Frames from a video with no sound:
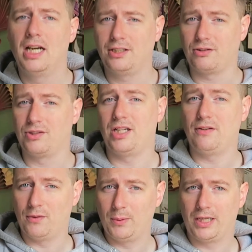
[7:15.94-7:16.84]
I shall see you
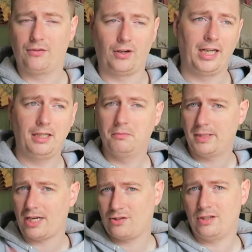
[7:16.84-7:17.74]
for week 3
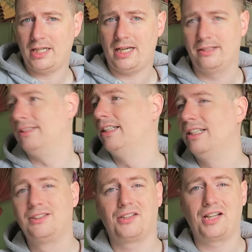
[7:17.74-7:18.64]
next Sunday.
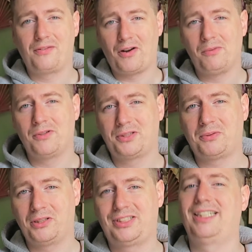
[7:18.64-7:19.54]
So thank you very much for
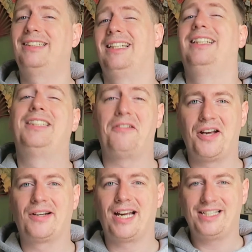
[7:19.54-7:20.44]
watching.
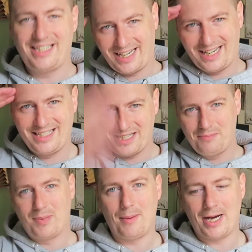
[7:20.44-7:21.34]
Cheerio guys, take it easy,
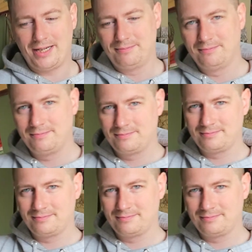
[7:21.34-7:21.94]
bye bye.